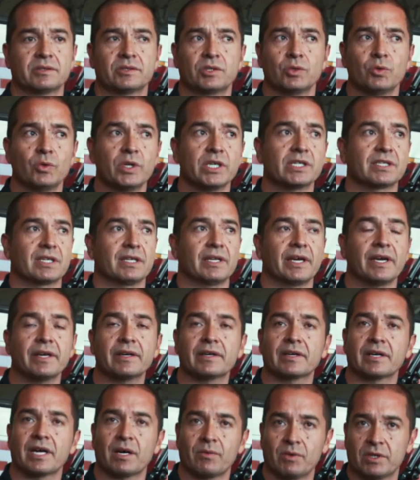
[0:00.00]
2 weeks
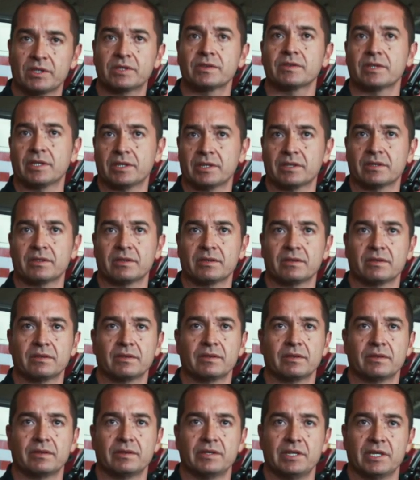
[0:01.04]
later, I went to the
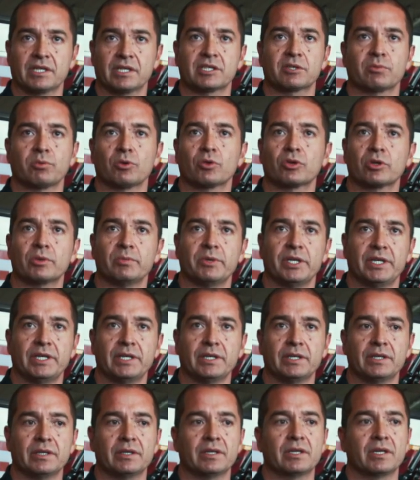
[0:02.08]
Explorer
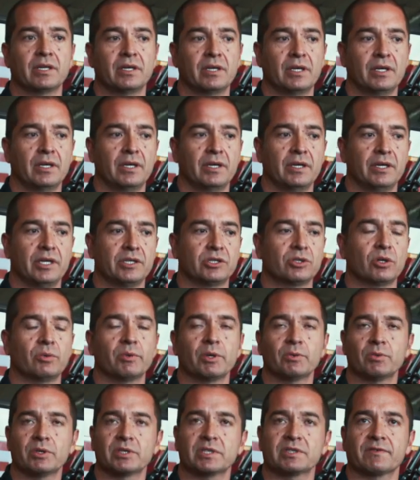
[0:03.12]
meeting. He
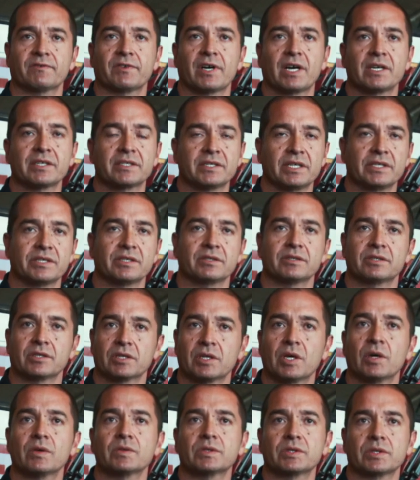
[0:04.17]
told me what fire station
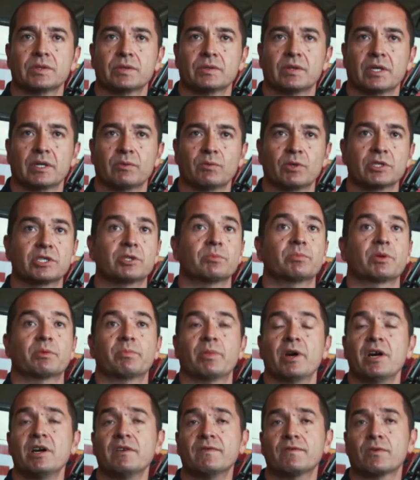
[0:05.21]
to go to and what to
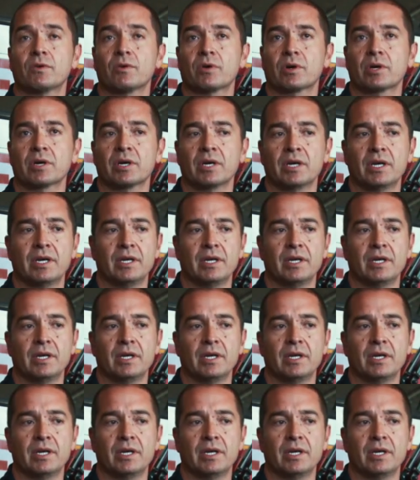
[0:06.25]
prepare for.